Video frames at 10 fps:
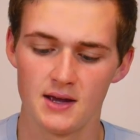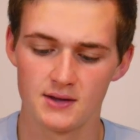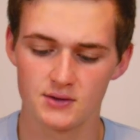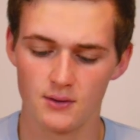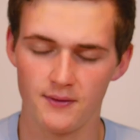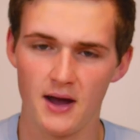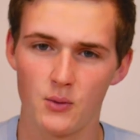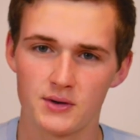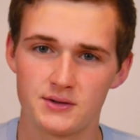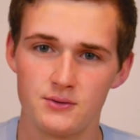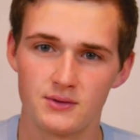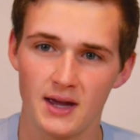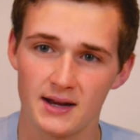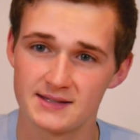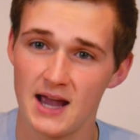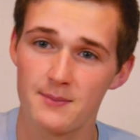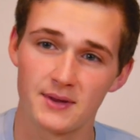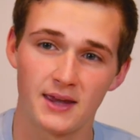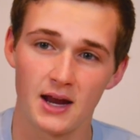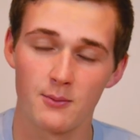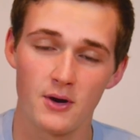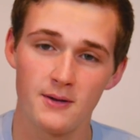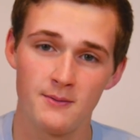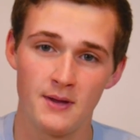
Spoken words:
So if I were to kind of tap the camera,